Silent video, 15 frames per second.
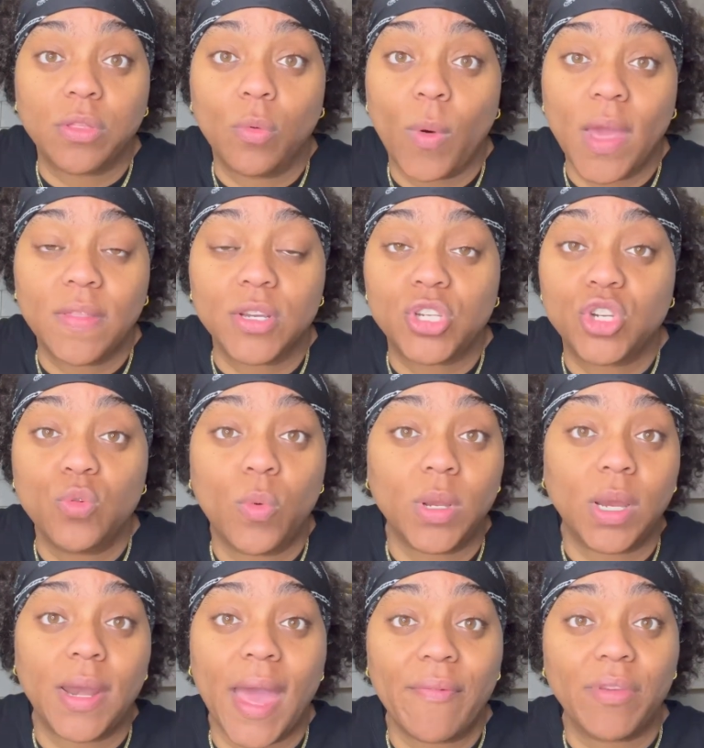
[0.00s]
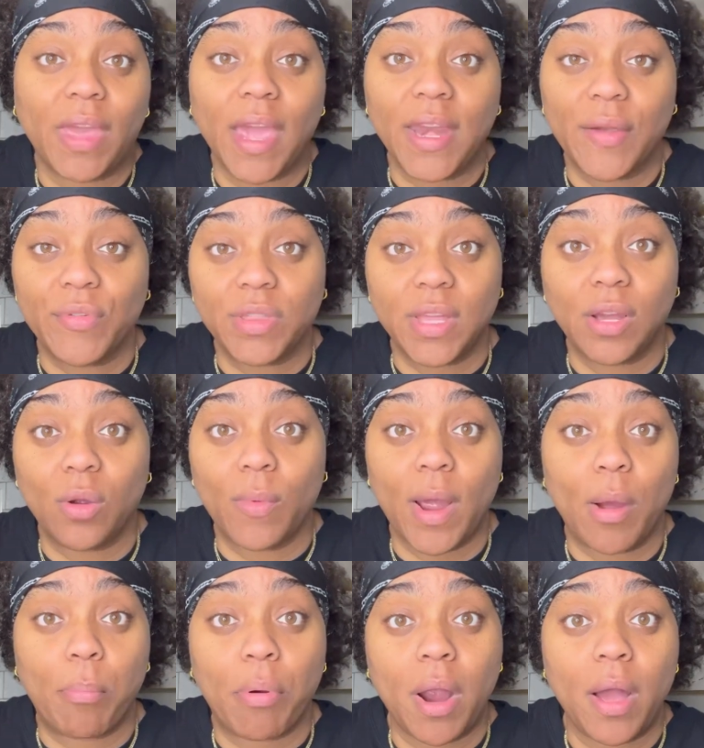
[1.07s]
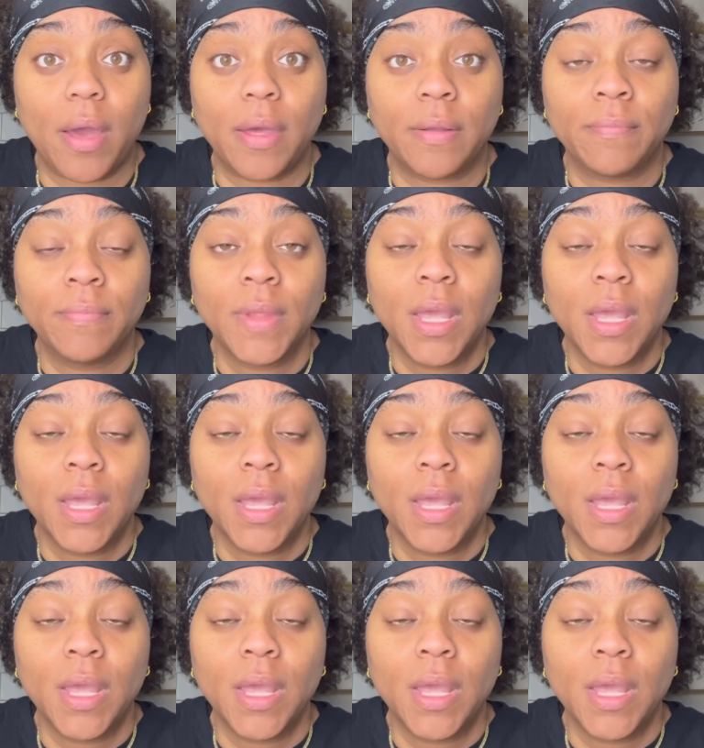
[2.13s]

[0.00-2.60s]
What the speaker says: the way that you want to navigate everything around Pride.